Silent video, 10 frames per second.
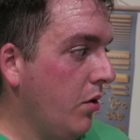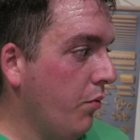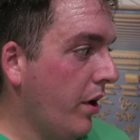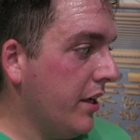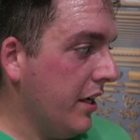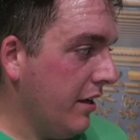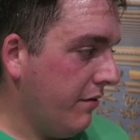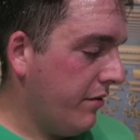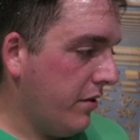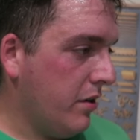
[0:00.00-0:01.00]
what and
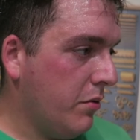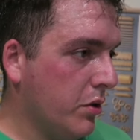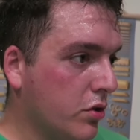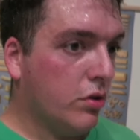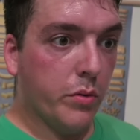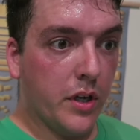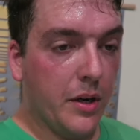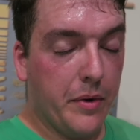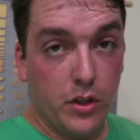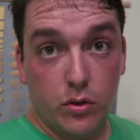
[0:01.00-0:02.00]
if what schoolwork
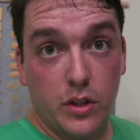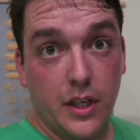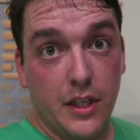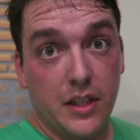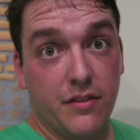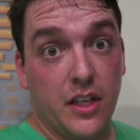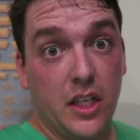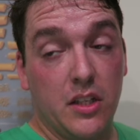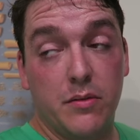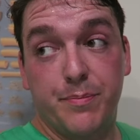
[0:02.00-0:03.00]
I'm gonna do tonight, if
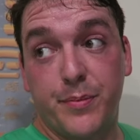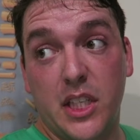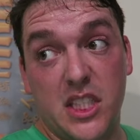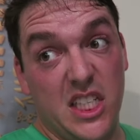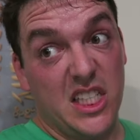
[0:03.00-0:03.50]
any, because it